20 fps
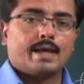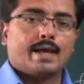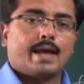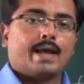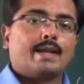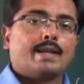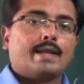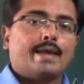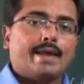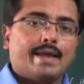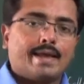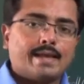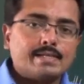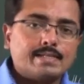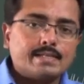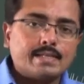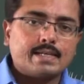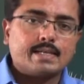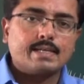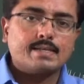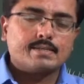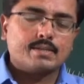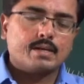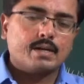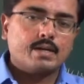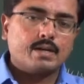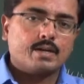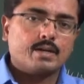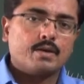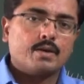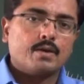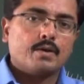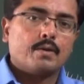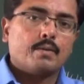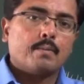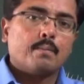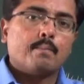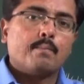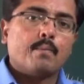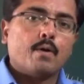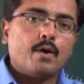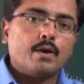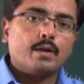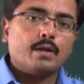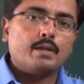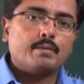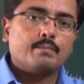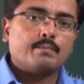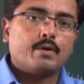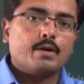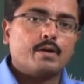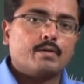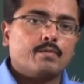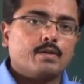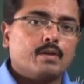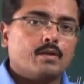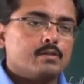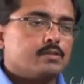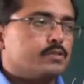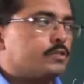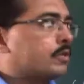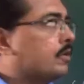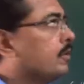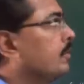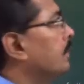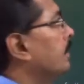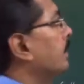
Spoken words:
and as a result boiling point will also